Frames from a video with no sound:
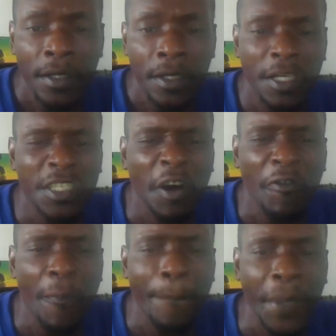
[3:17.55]

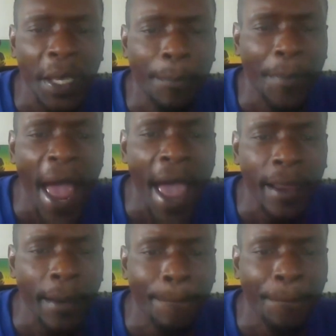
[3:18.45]
yourself a big
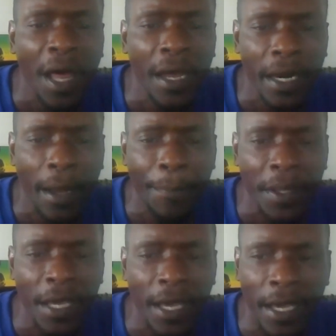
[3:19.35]
bag and plug it up
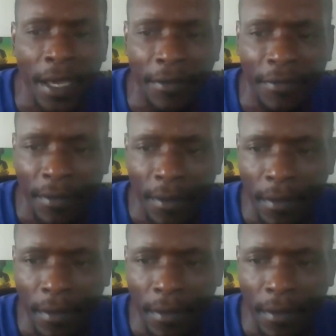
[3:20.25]
in your ears.